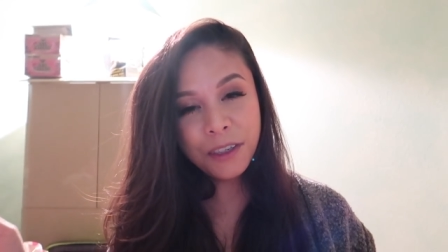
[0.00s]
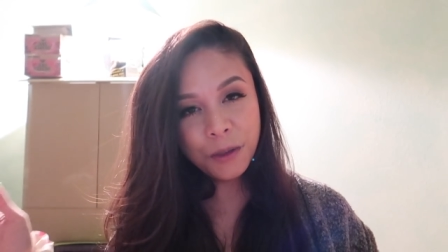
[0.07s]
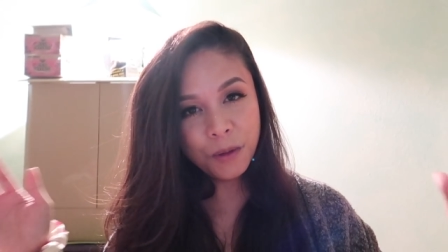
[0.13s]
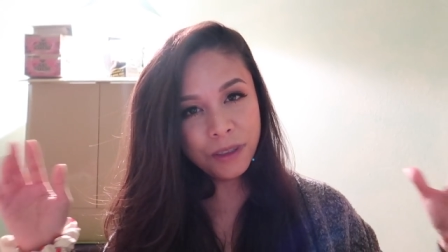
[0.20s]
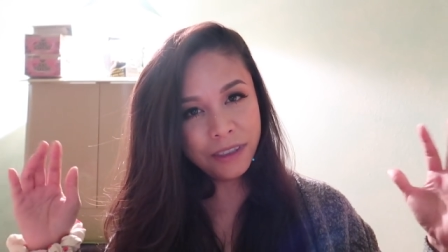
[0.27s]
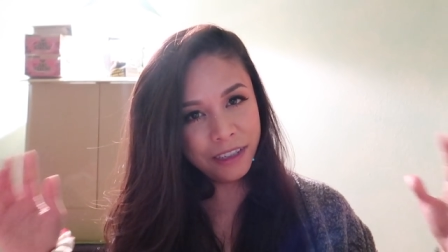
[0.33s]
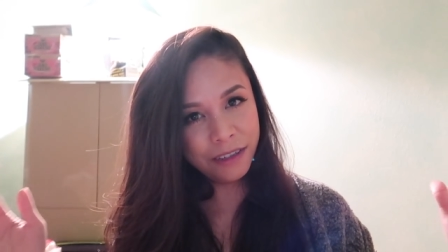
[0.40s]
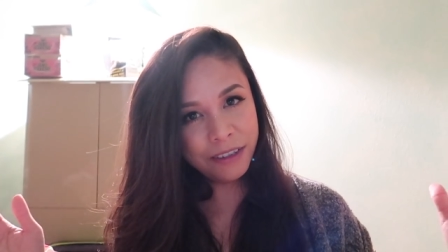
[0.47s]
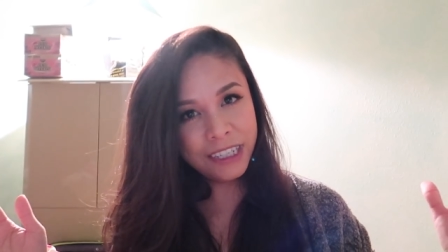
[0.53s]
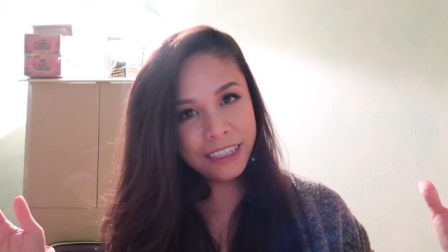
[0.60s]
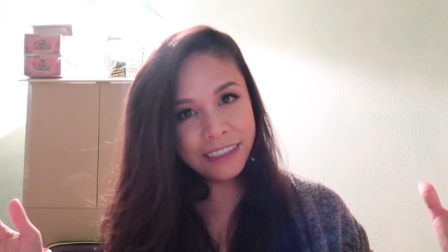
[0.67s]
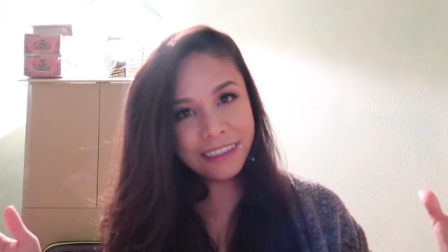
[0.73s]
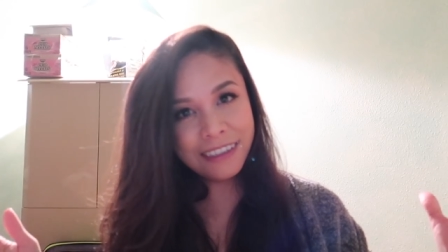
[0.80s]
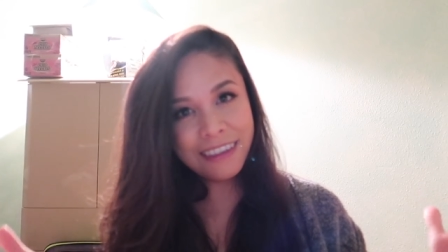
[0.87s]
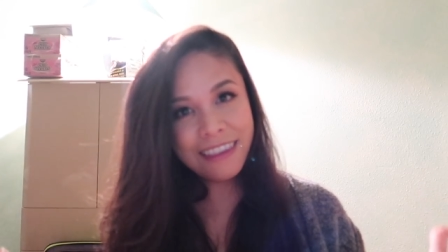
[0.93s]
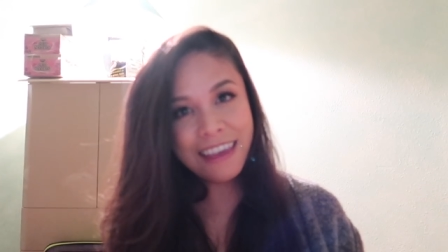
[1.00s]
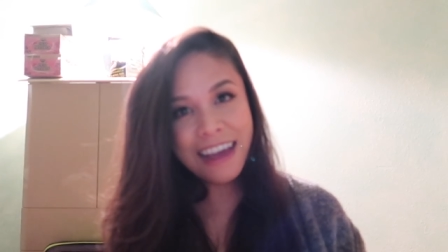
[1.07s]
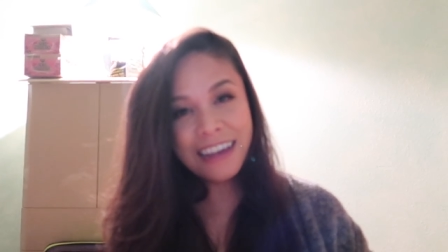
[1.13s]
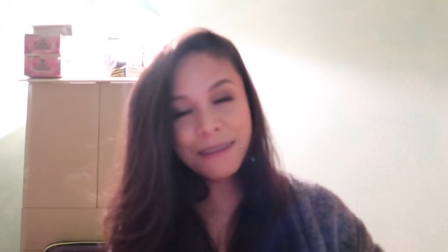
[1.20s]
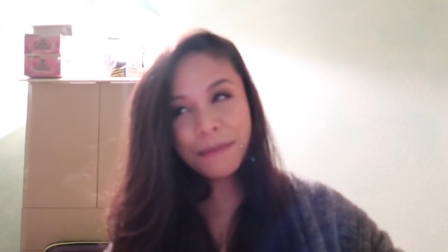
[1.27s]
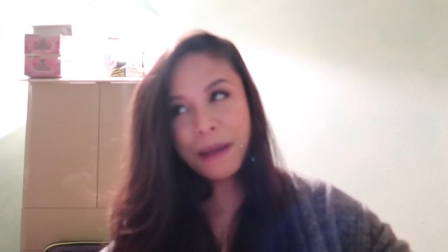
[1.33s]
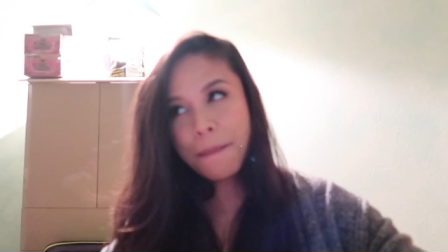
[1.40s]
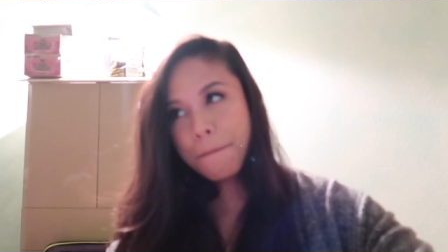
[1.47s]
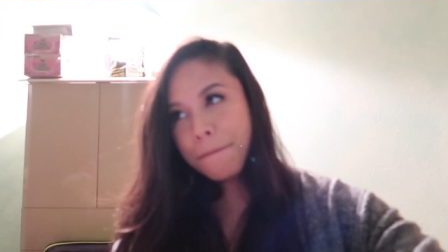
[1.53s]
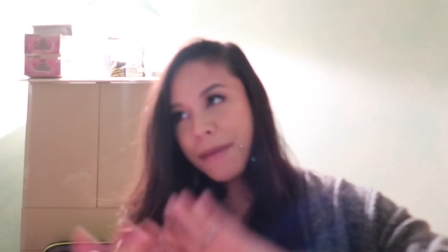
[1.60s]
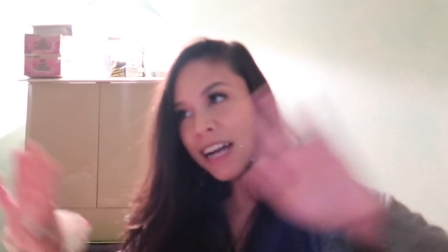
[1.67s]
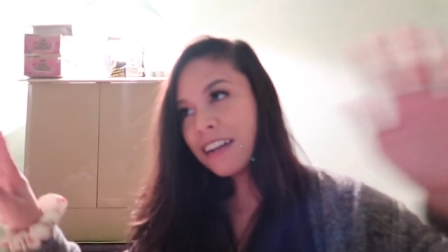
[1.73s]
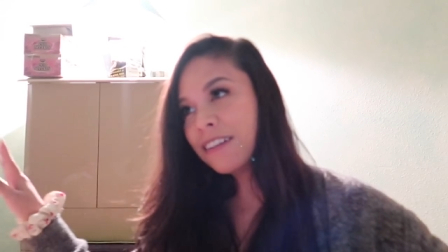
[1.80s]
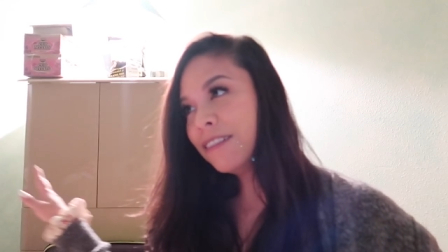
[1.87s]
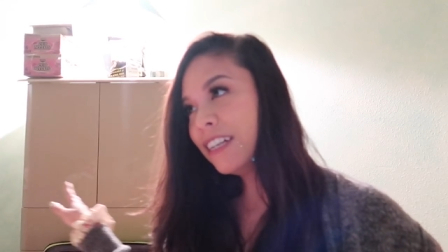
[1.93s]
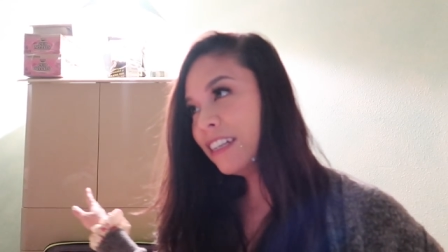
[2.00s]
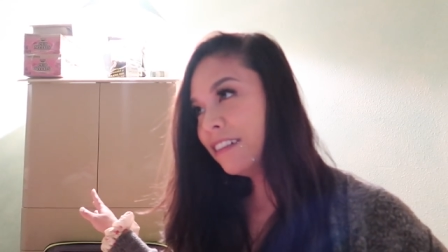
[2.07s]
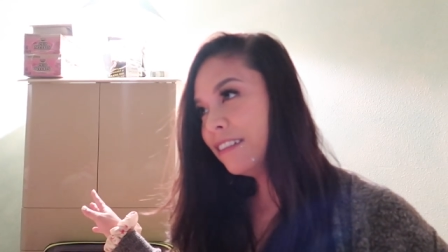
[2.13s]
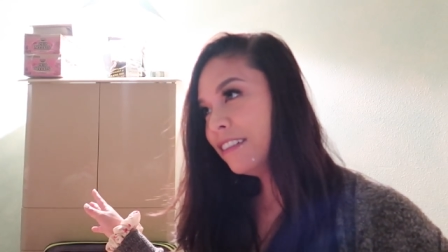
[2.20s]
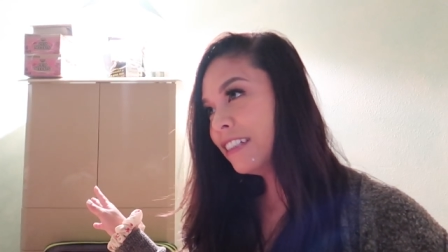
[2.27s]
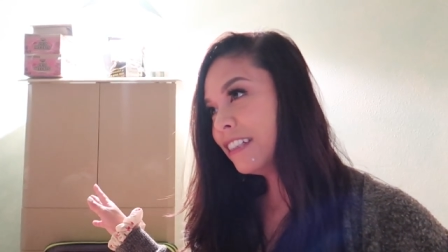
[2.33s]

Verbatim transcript: you will notice that my background